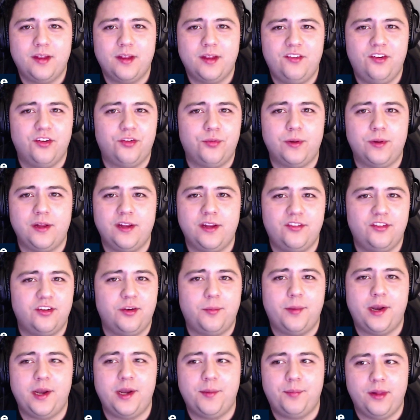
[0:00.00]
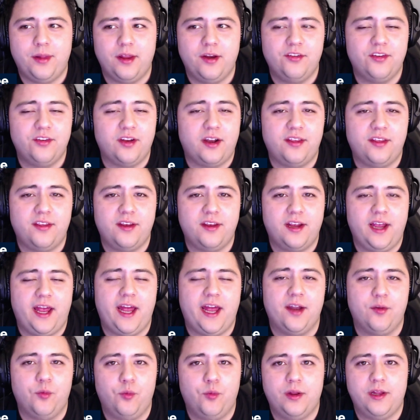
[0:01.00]
just really so many players that I think
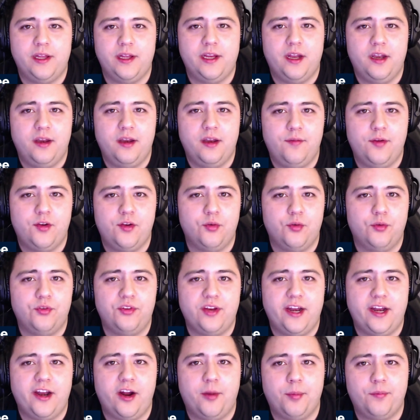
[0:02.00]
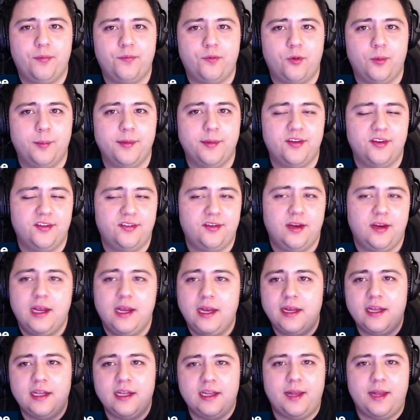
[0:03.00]
had really individual standout performances.
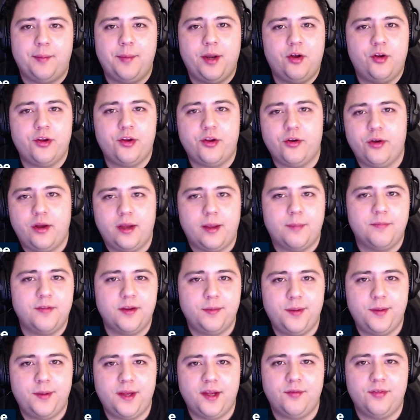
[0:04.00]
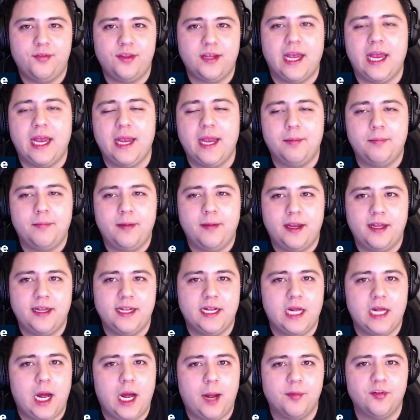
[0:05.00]
Let me know your MVP of the game in
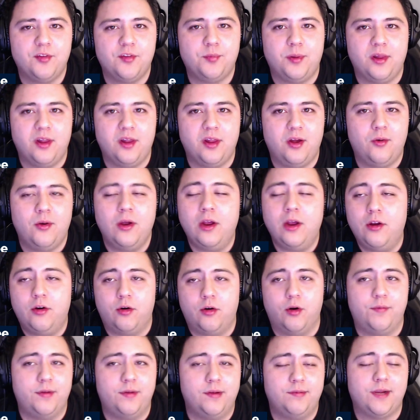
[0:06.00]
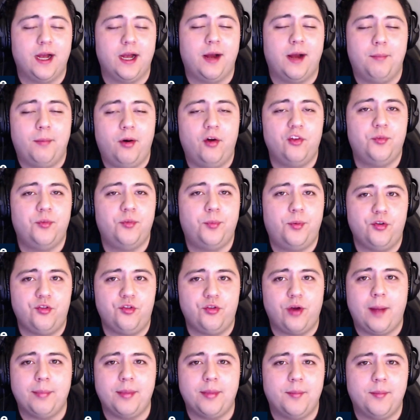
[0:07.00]
the comments below, or if you've got multiple,
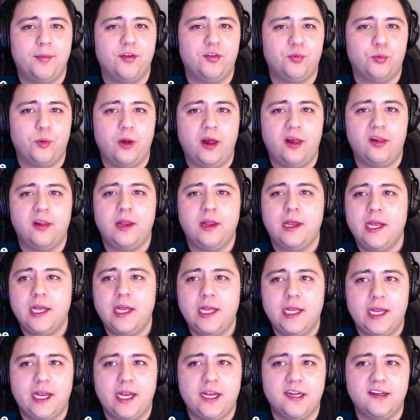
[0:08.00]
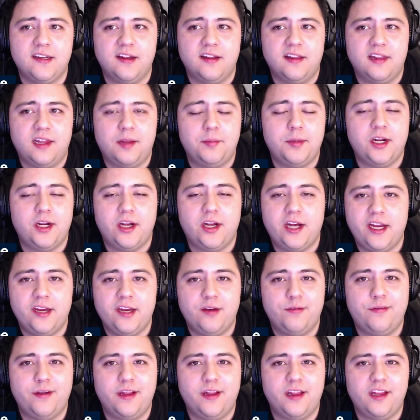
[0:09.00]
drop them as well. And let me know how
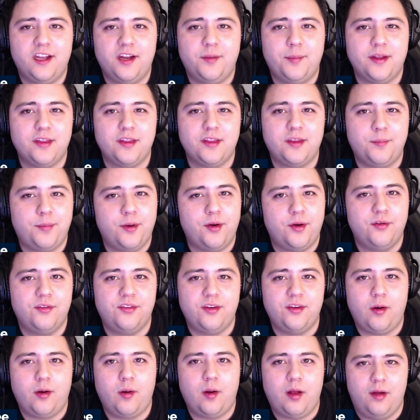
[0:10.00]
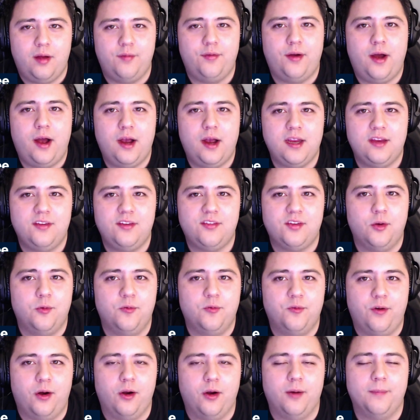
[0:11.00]
you're feeling about the Bones era of hockey so
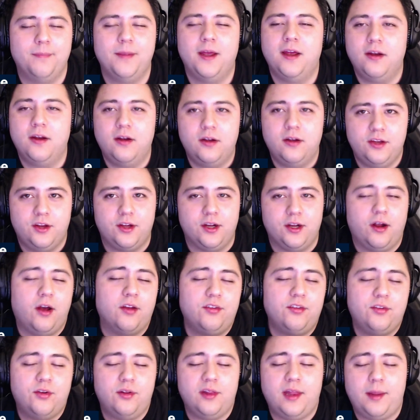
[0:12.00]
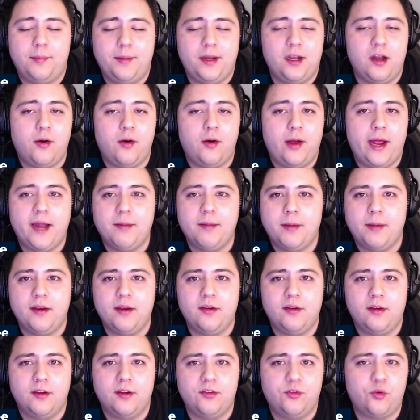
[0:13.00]
far. You can also let me know at
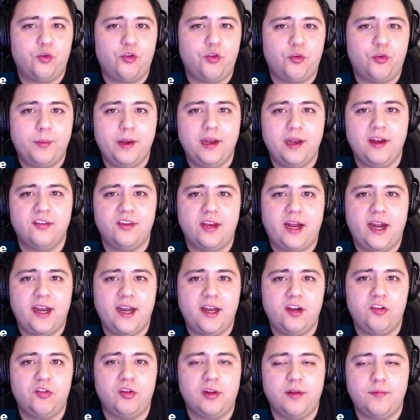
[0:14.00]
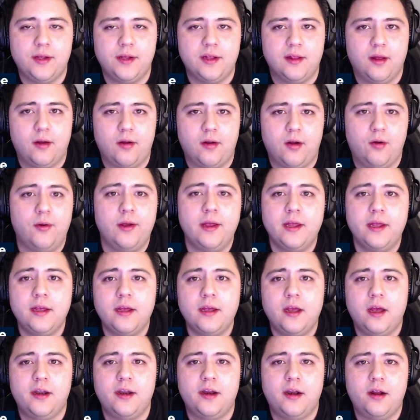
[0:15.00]
my social medias at HLivingLoco
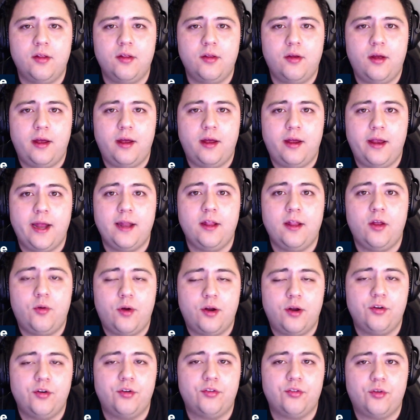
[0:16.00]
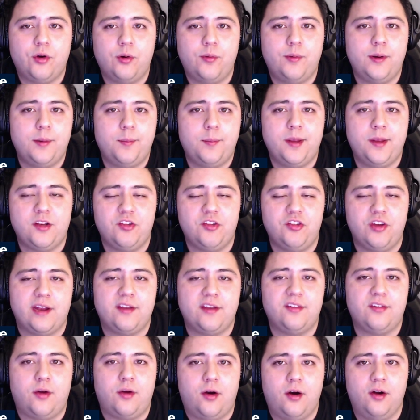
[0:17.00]
and at
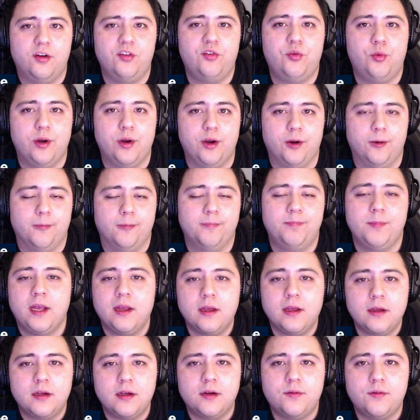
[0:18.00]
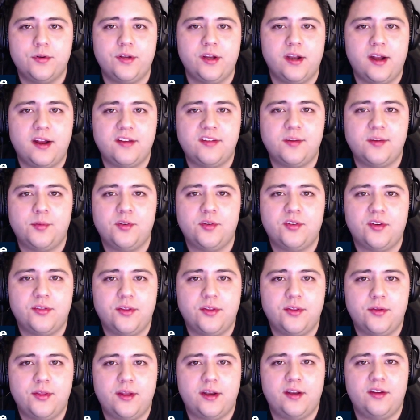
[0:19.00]
LO_WinnipegJets on Twitter. For tonight's episode,
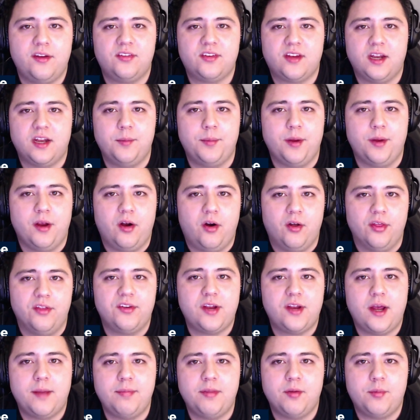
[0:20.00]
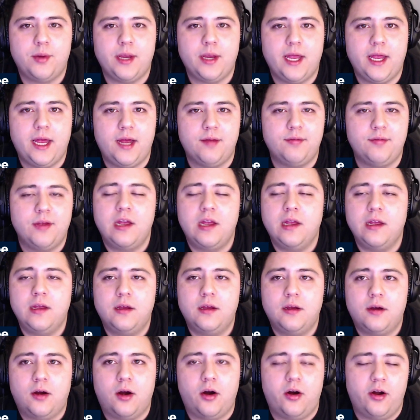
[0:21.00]
though, that is going to be all the time that we have.
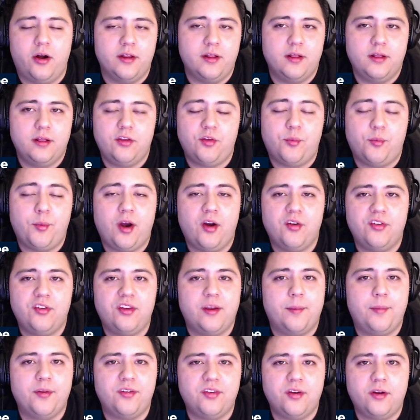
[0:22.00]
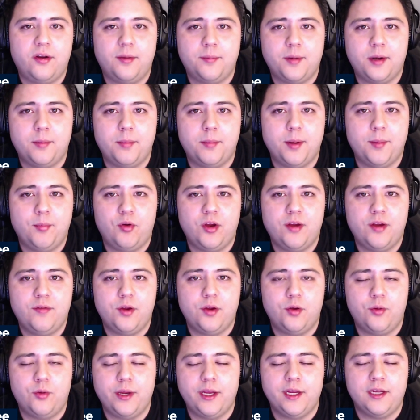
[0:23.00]
On tomorrow's episode, I'm going to be
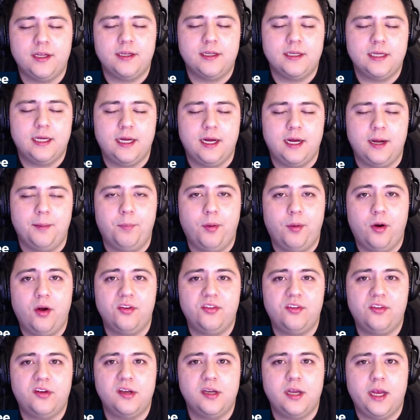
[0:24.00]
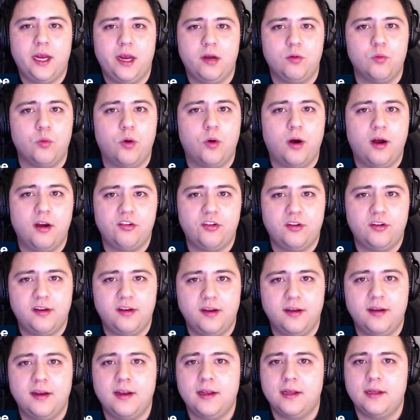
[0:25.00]
previewing Boston and
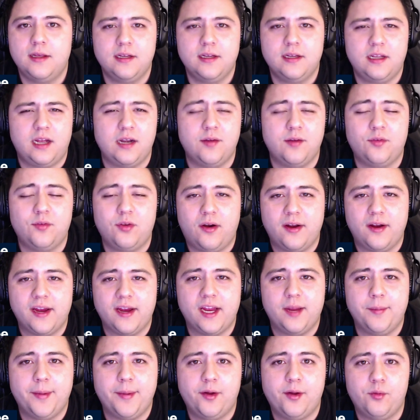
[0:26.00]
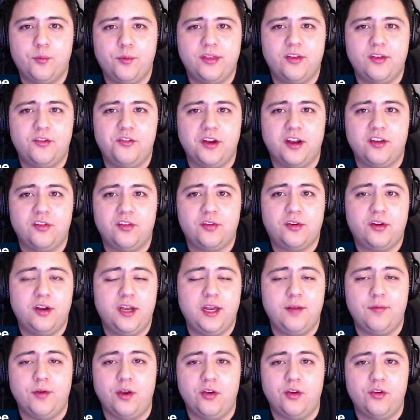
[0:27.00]
Washington, kind of talking about what the Jets could
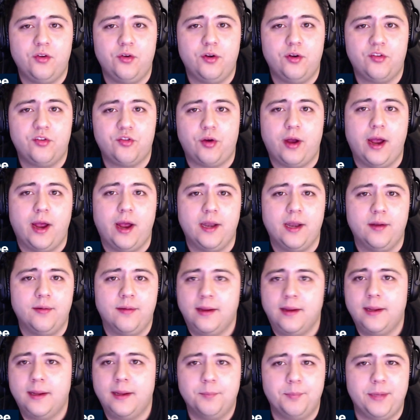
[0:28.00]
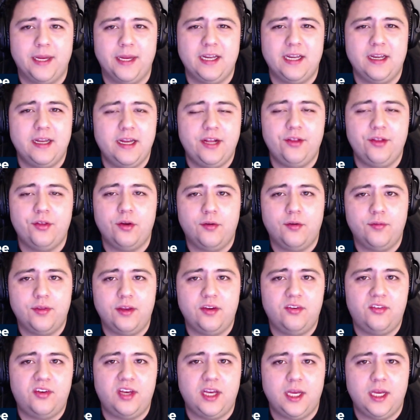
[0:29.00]
even do to try and beat either of
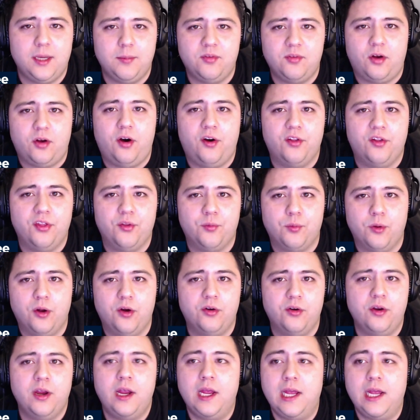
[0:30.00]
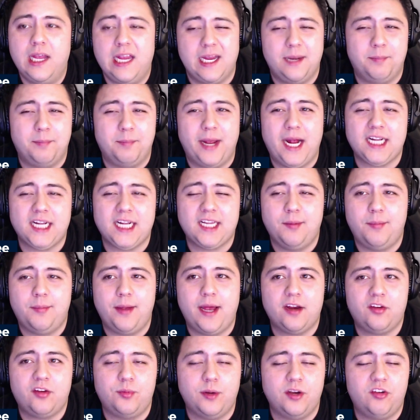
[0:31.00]
these teams on the road in
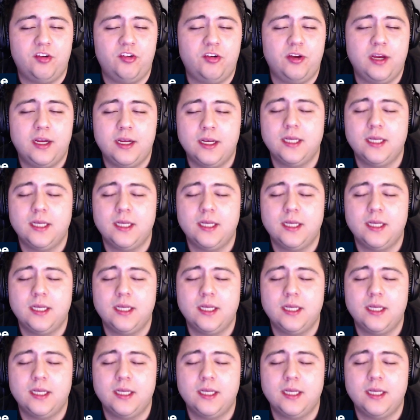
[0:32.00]
back-to-backs, which